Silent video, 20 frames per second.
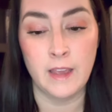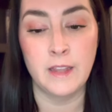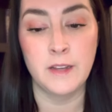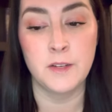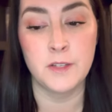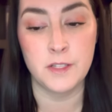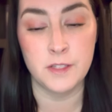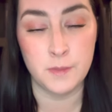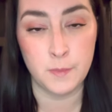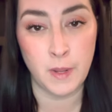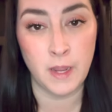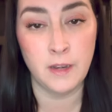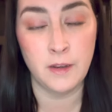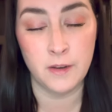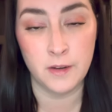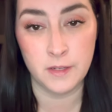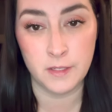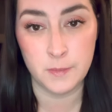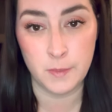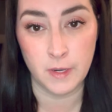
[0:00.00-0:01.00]
here's this pain
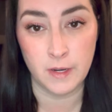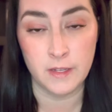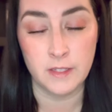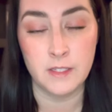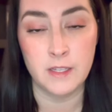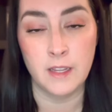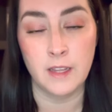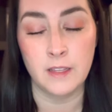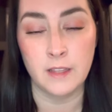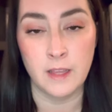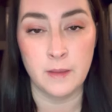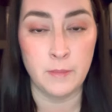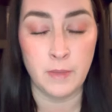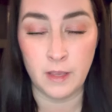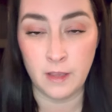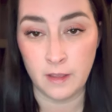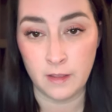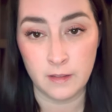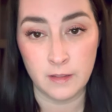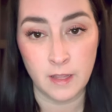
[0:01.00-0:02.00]
you're experiencing, and let
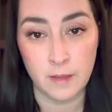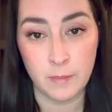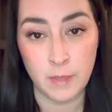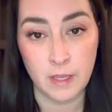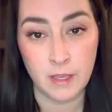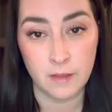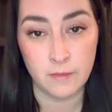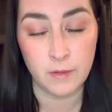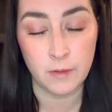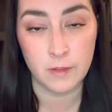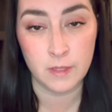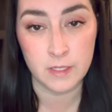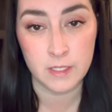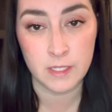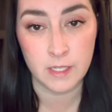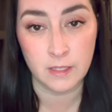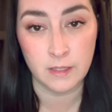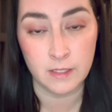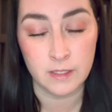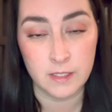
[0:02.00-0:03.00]
me let me give you this
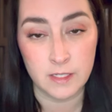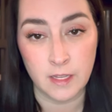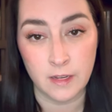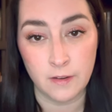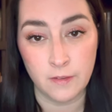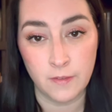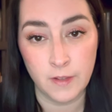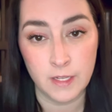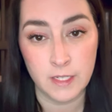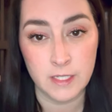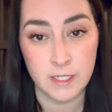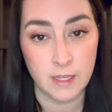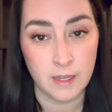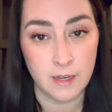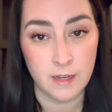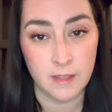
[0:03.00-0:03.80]
thing that's going to fix it.